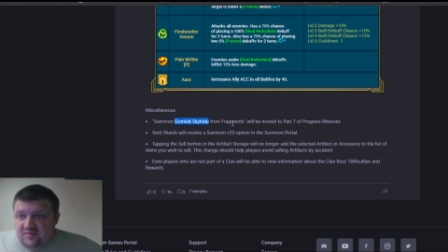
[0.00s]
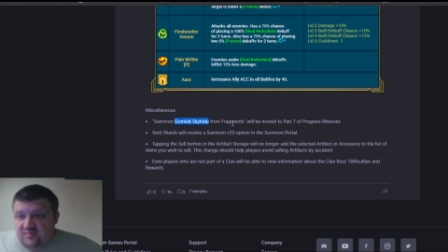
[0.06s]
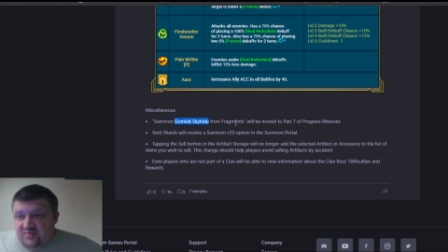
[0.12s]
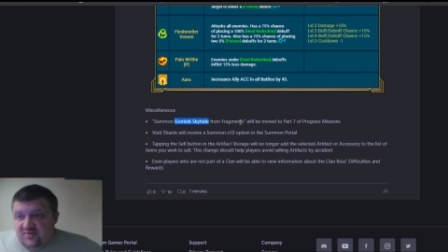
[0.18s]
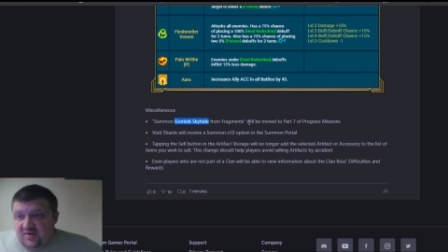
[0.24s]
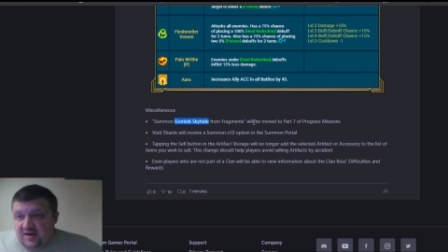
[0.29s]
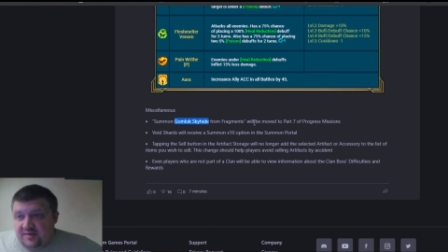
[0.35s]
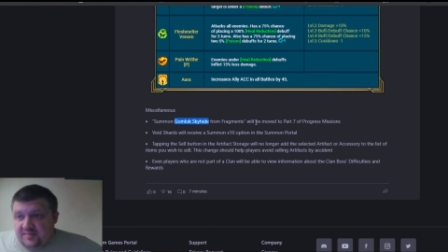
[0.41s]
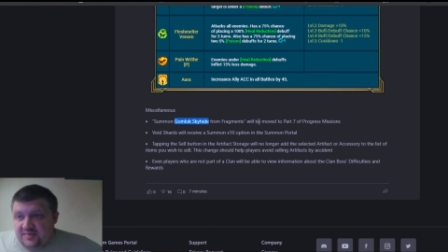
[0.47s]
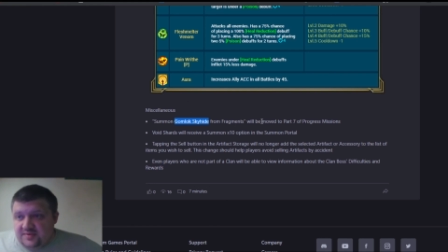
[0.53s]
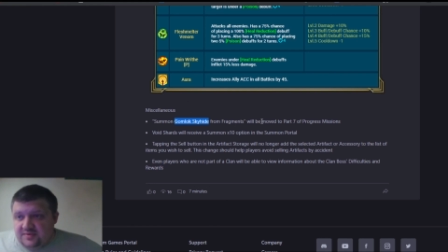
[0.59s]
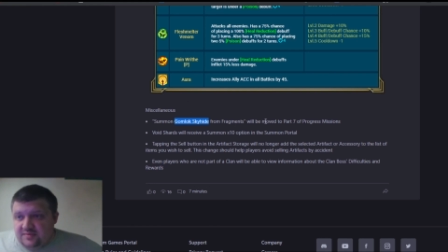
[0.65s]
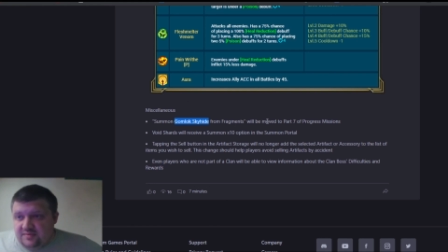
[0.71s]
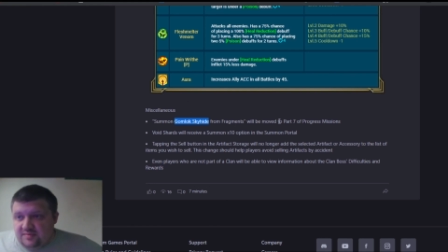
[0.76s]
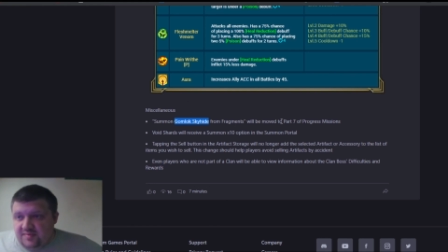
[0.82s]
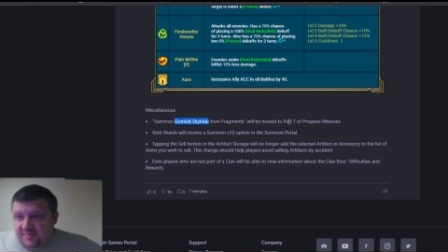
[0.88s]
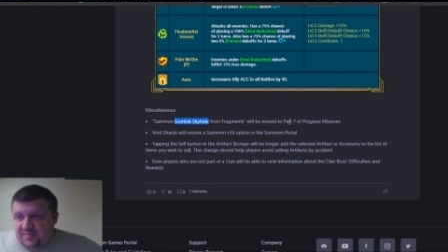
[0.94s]
Fragments
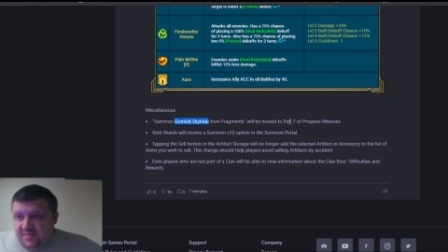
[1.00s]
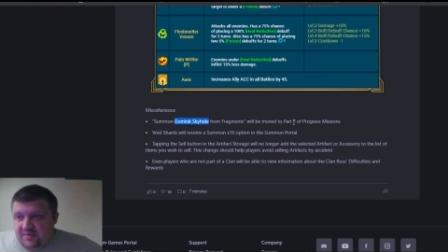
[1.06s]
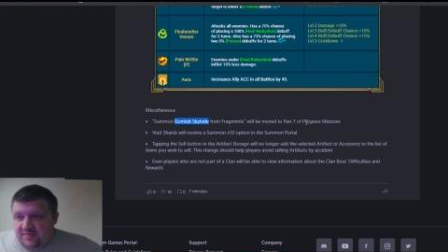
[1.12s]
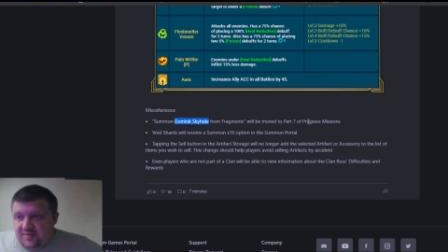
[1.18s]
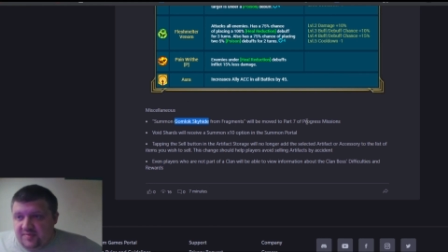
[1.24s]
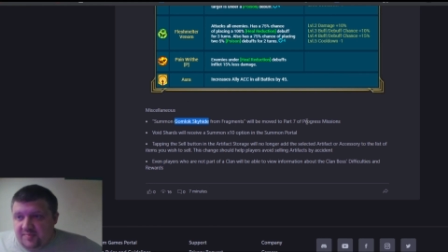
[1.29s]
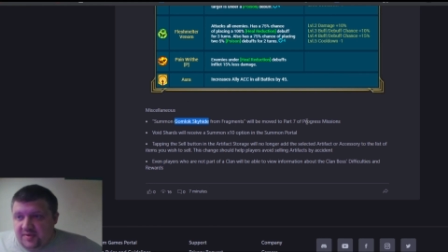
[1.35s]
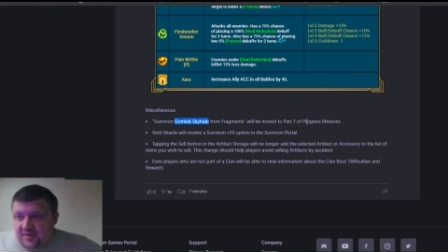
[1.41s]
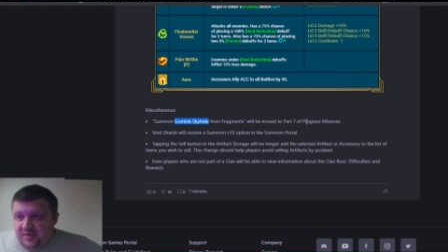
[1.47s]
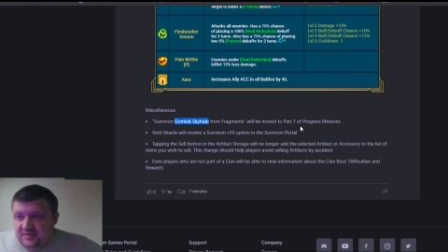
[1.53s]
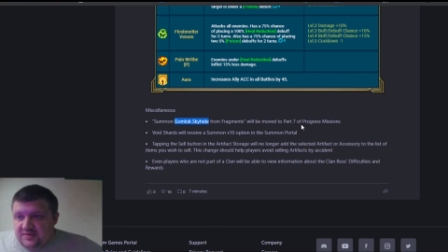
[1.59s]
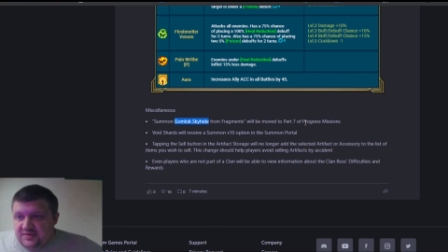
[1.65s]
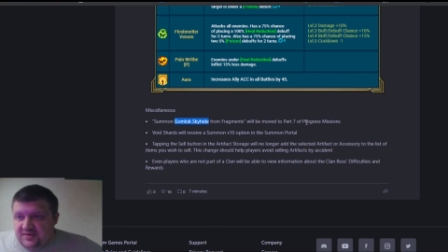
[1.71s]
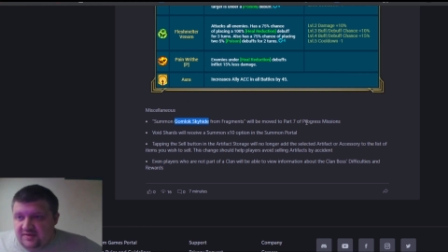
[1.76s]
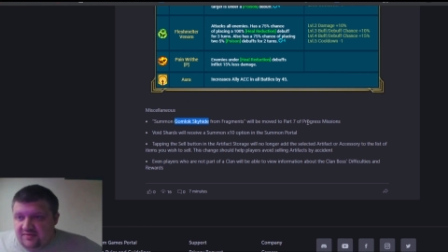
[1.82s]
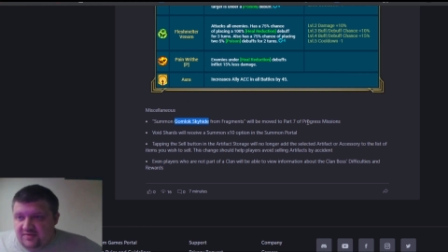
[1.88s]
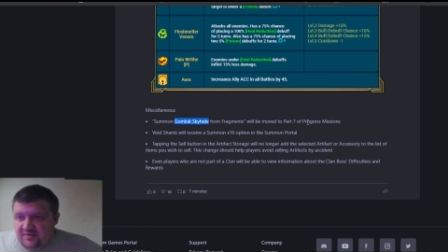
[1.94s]
will be moved to part
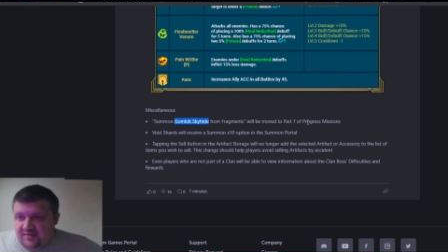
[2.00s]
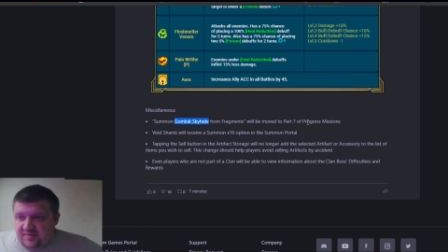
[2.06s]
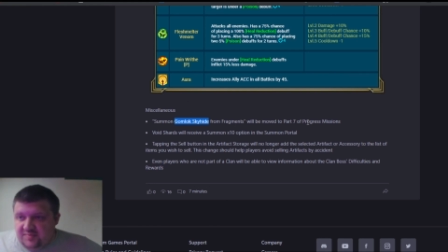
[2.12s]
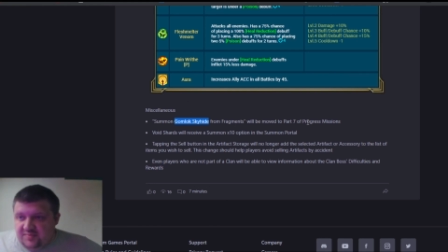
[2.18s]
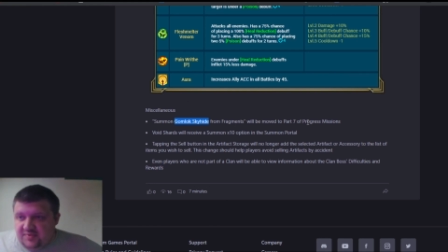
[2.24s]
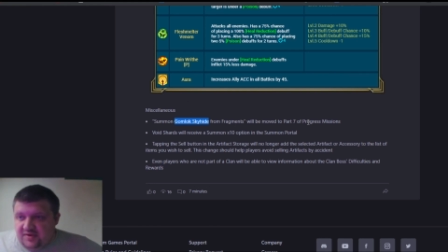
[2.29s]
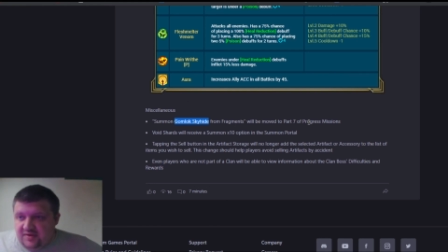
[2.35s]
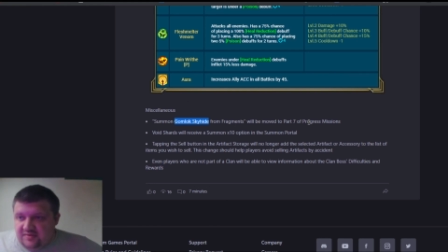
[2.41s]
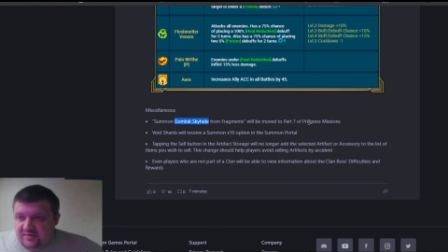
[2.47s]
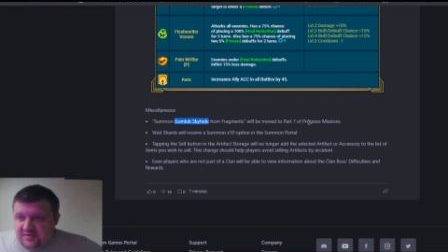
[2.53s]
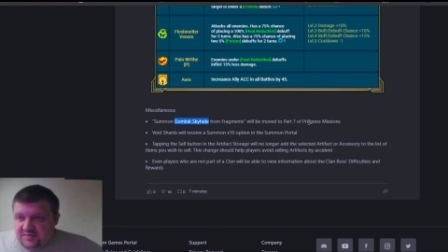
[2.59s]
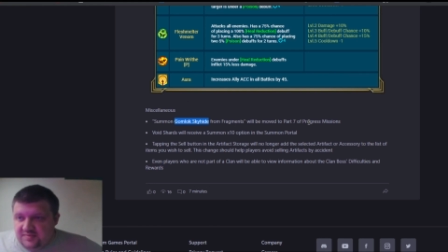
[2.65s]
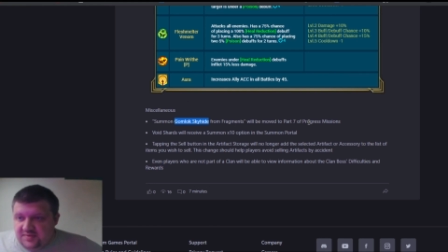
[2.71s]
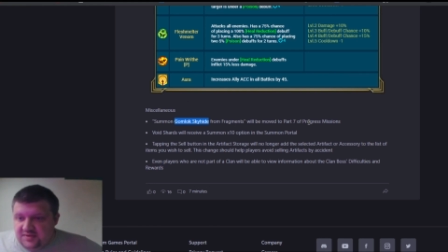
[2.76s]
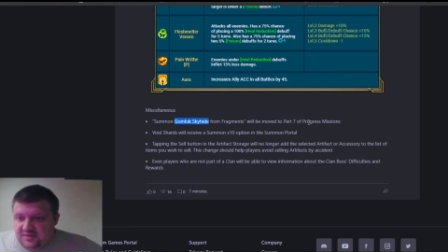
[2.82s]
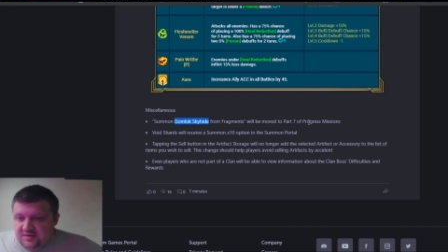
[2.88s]
7 of the progress mission.